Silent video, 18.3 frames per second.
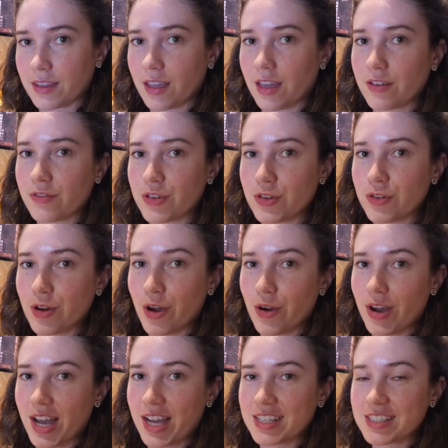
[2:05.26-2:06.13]
If you know
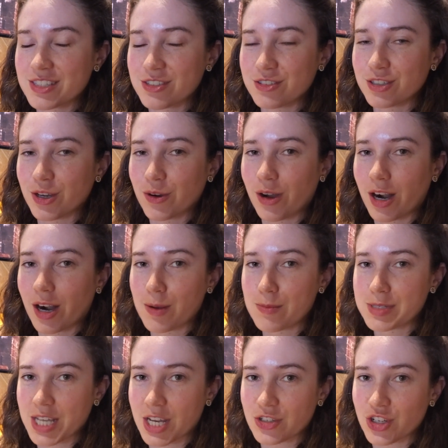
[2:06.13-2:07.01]
us, you know our
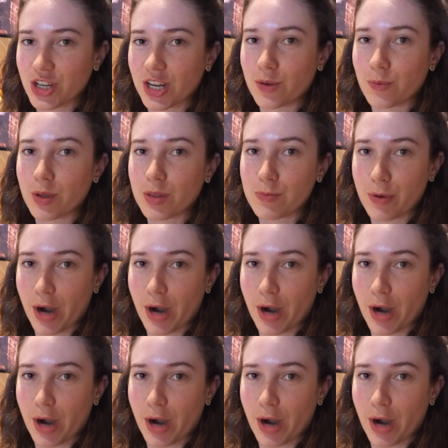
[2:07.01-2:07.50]
obsession with